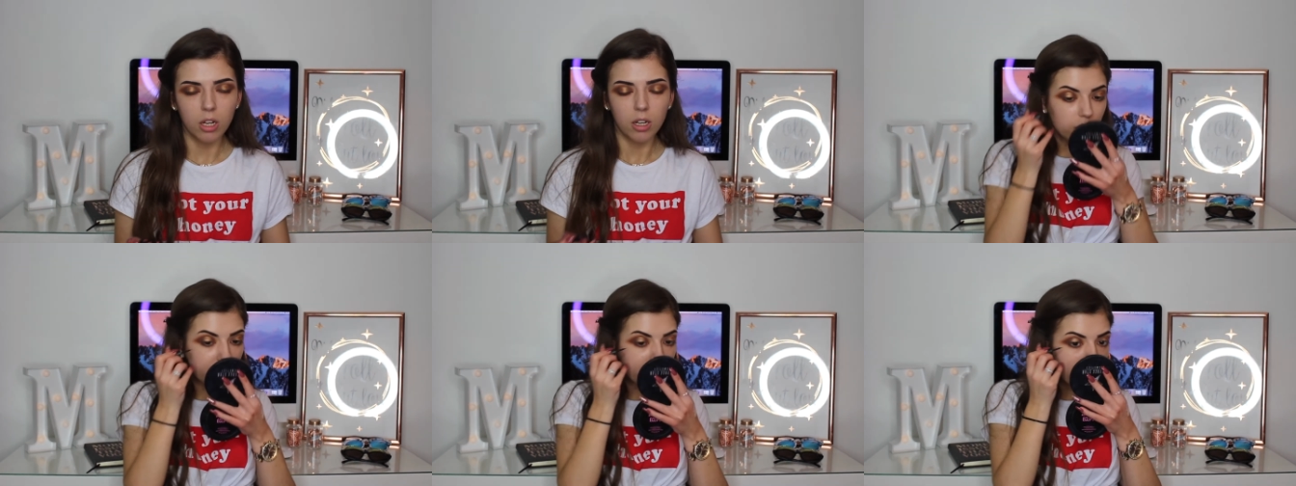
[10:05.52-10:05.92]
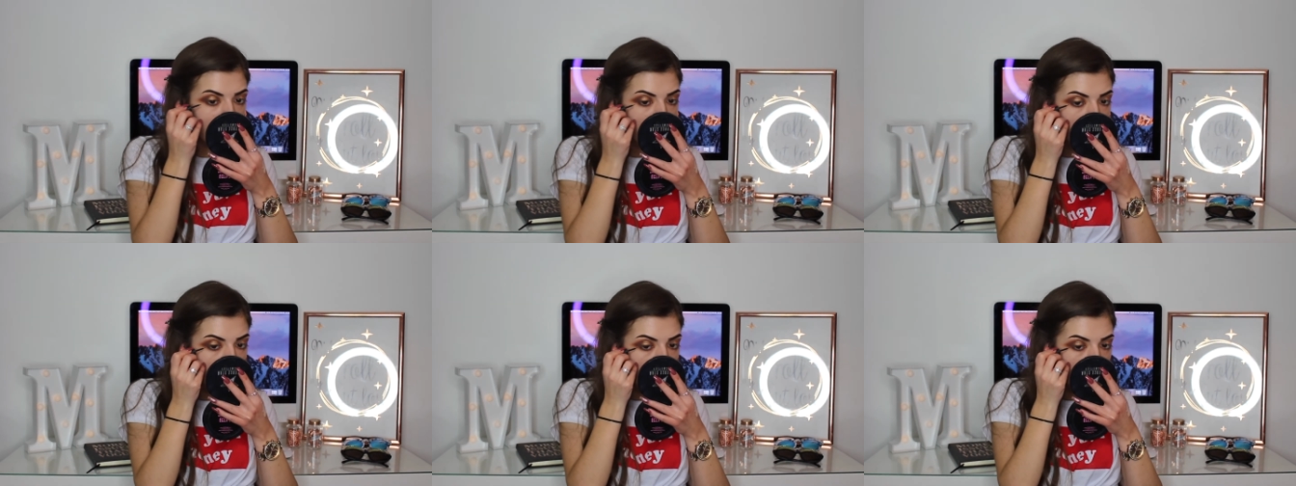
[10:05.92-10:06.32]
So I'm
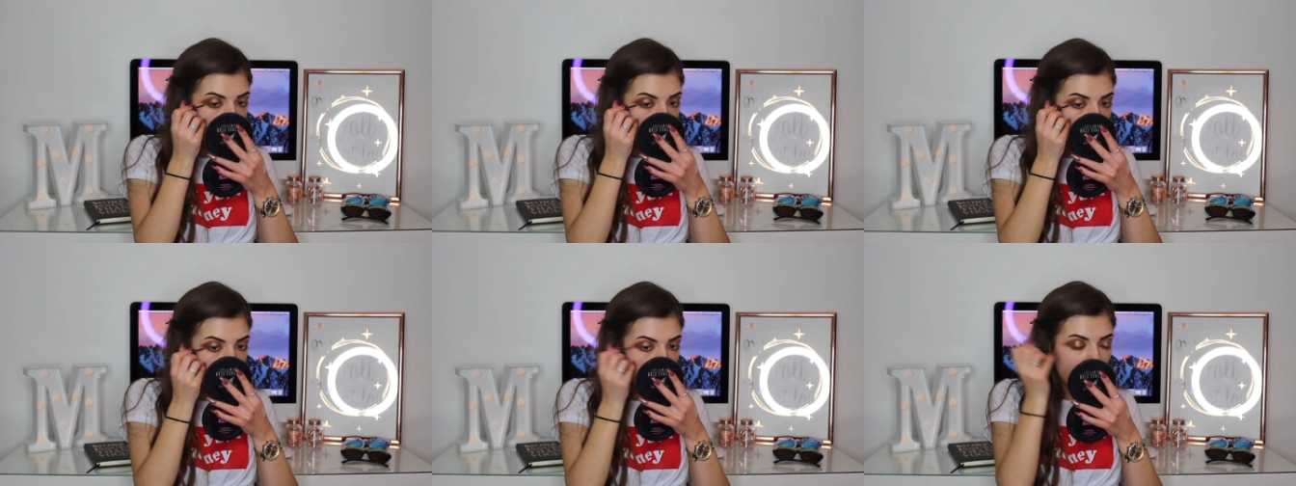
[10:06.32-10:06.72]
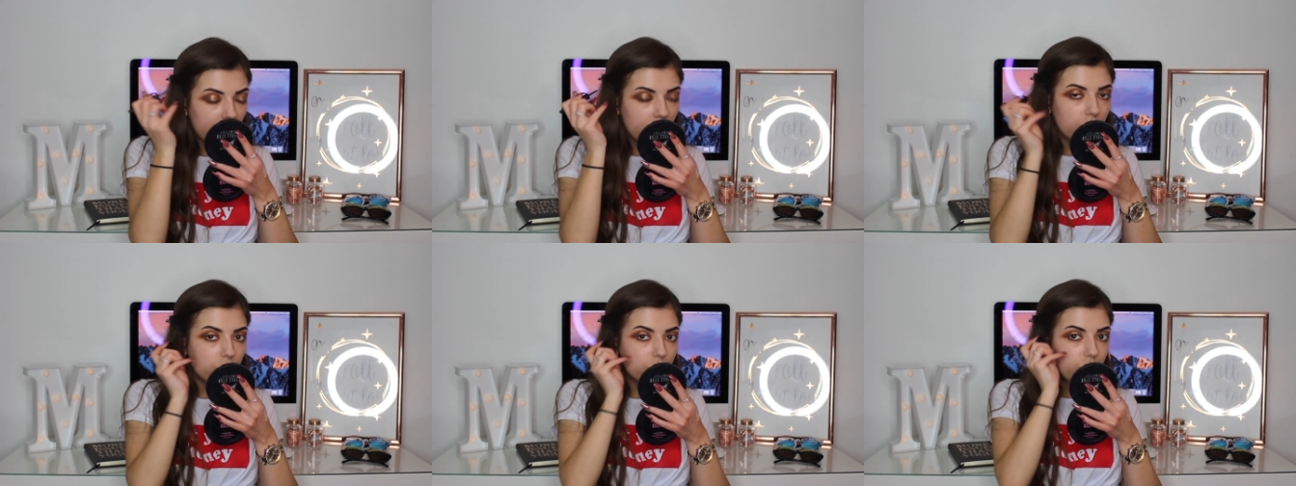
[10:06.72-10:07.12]
just going to
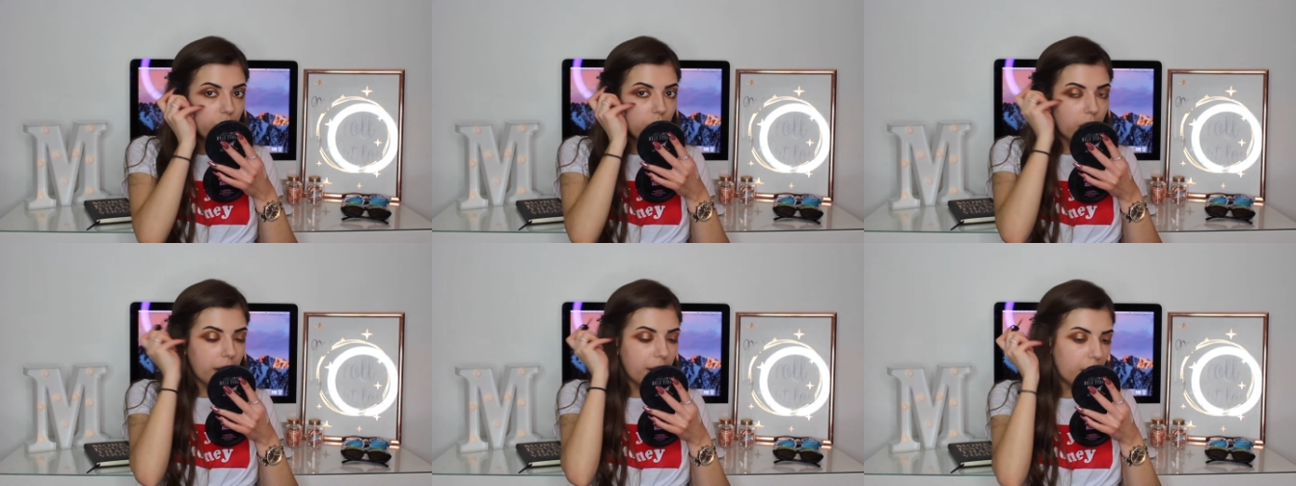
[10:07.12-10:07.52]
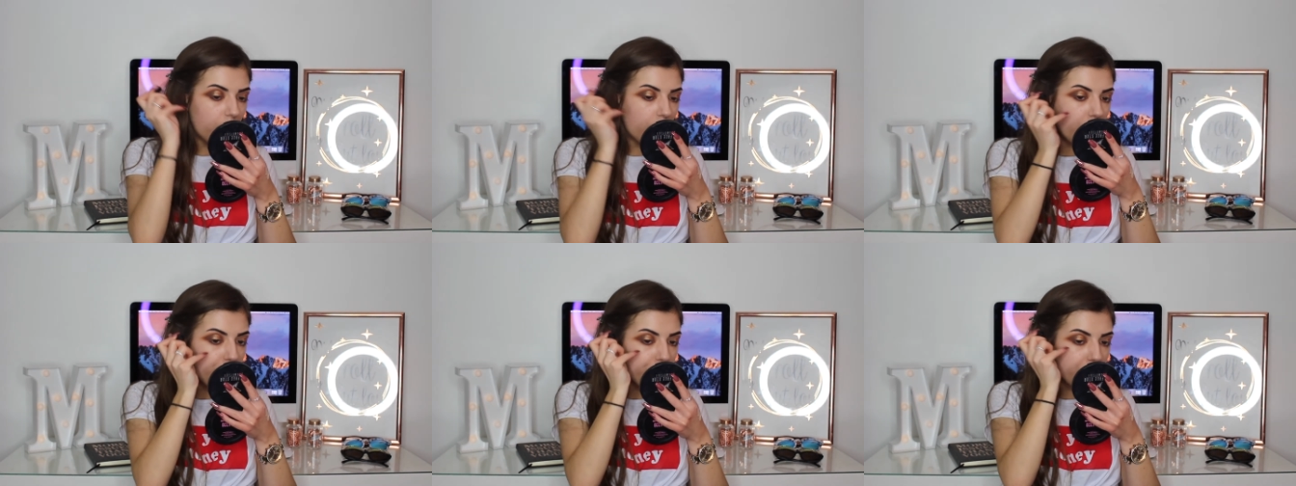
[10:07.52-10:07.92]
draw a line
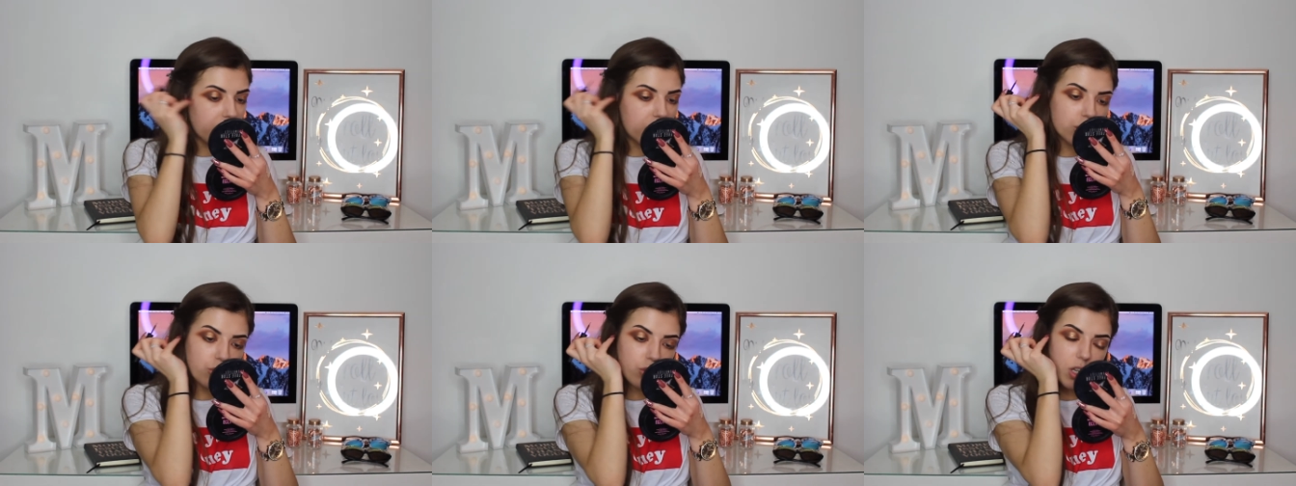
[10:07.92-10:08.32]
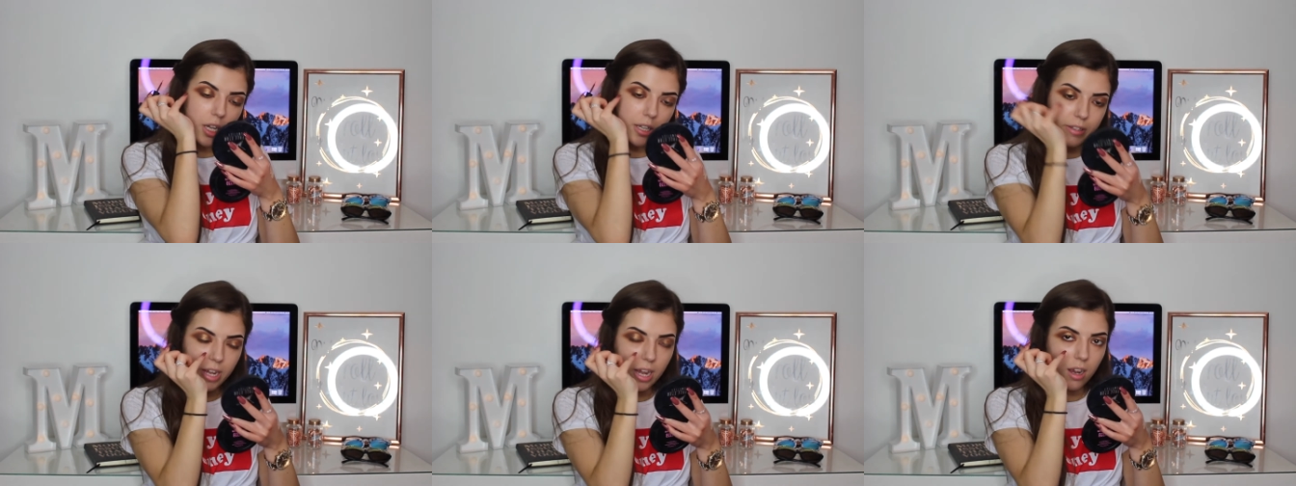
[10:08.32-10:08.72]
up, draw a
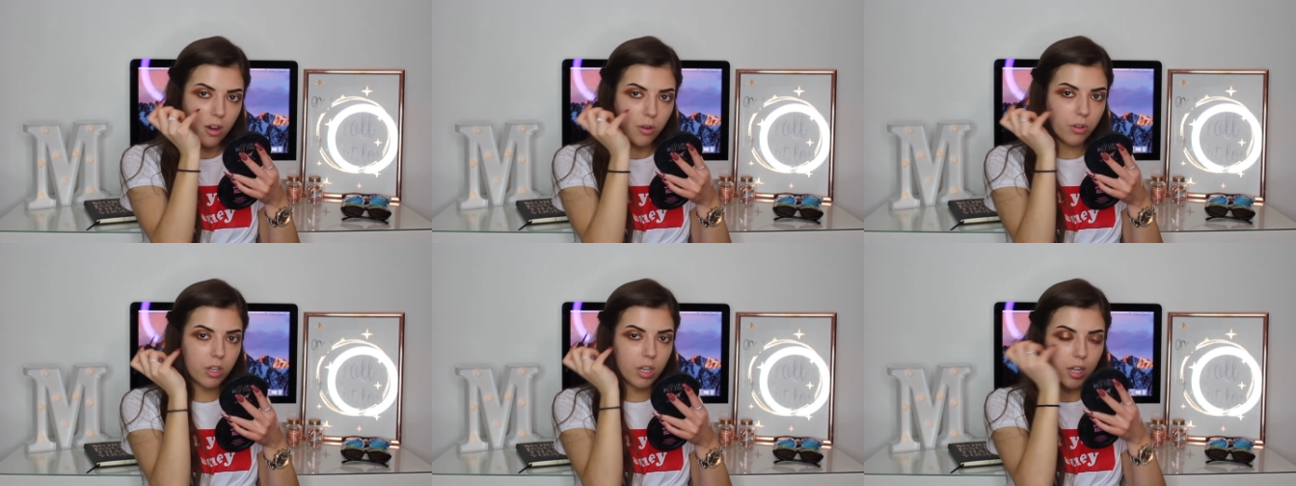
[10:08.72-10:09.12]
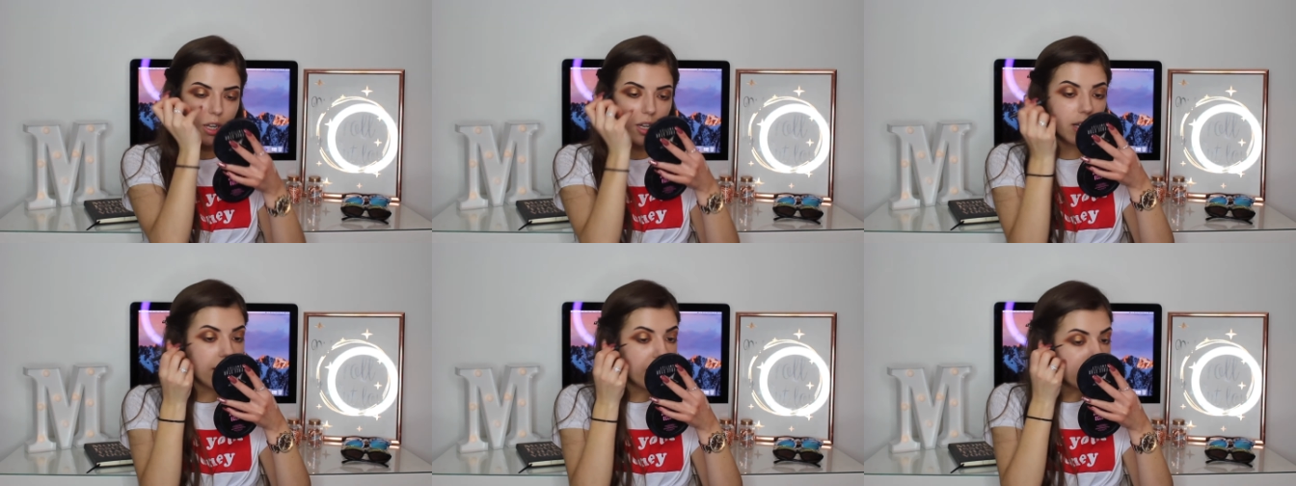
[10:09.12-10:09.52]
line down,
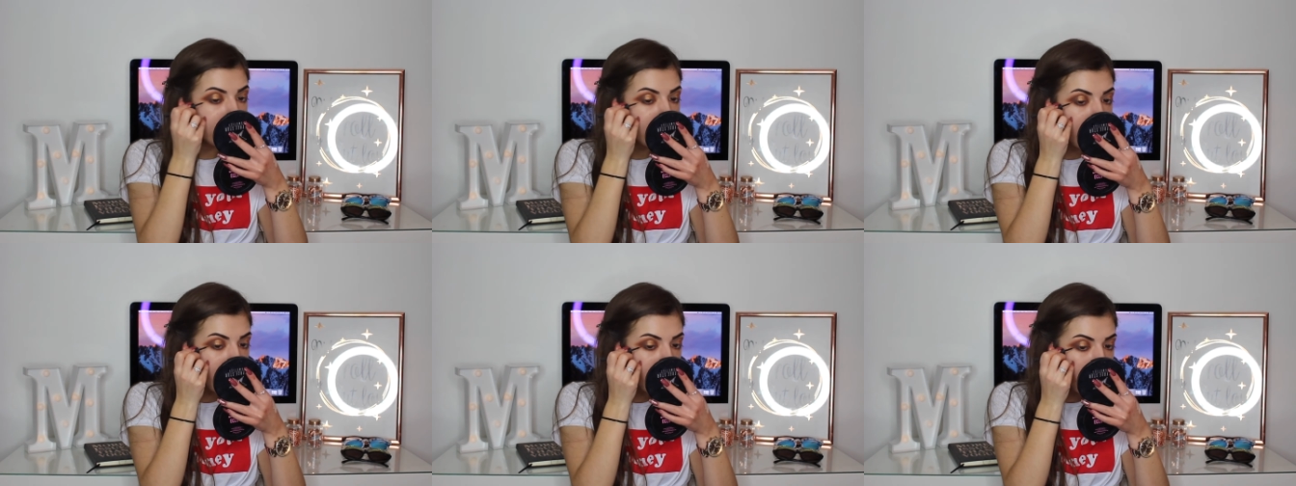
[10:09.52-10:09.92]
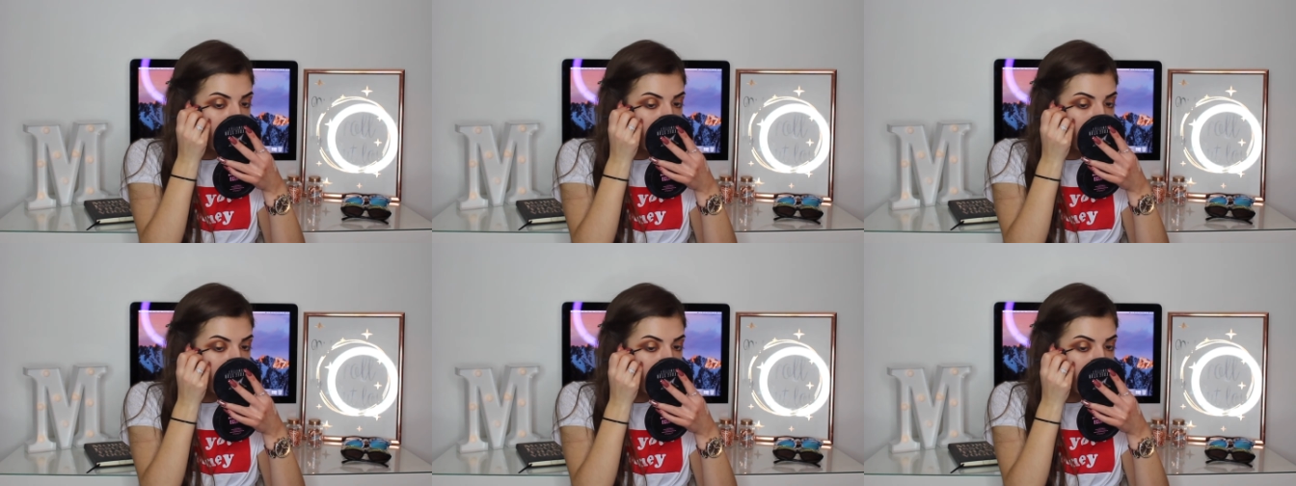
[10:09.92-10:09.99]
and connect it